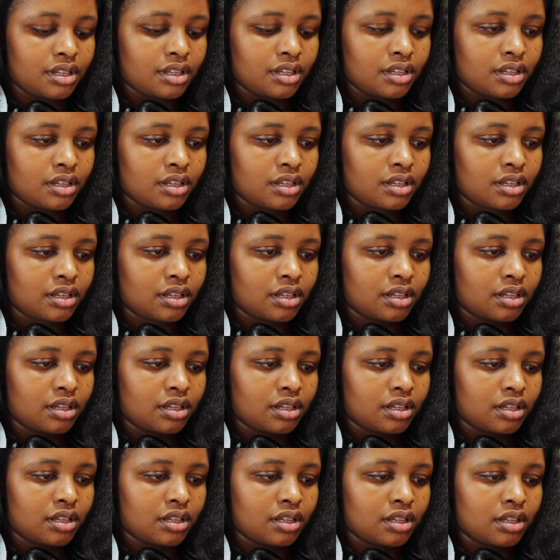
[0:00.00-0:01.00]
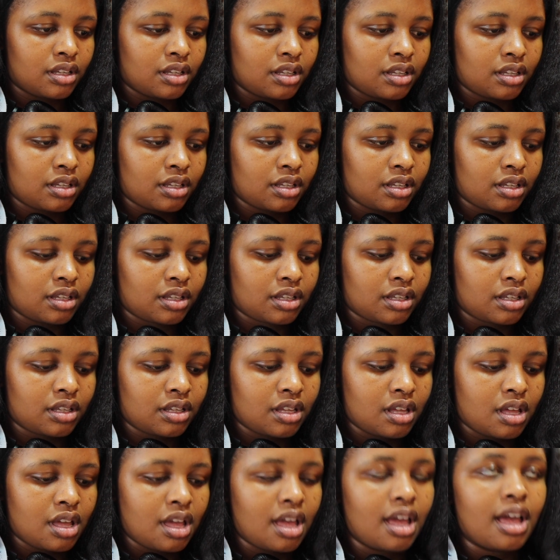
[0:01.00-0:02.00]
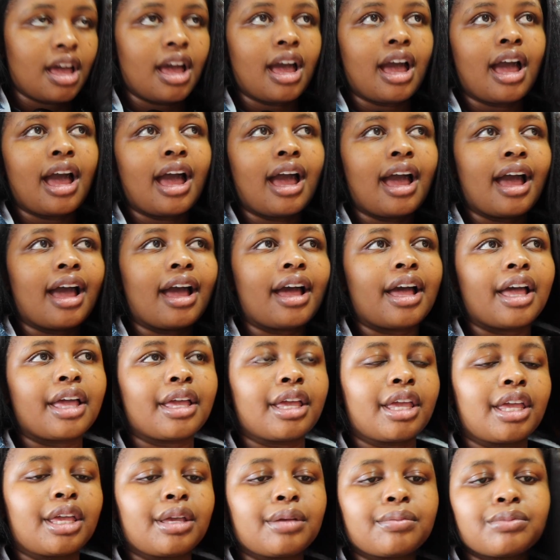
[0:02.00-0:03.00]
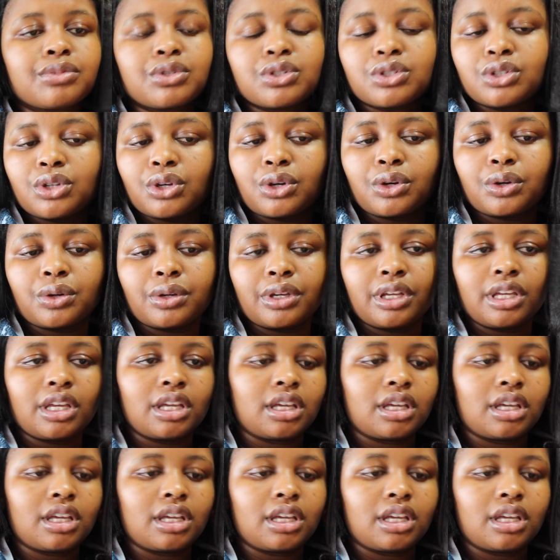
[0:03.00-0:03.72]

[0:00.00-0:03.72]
them. So I would definitely choose microlinks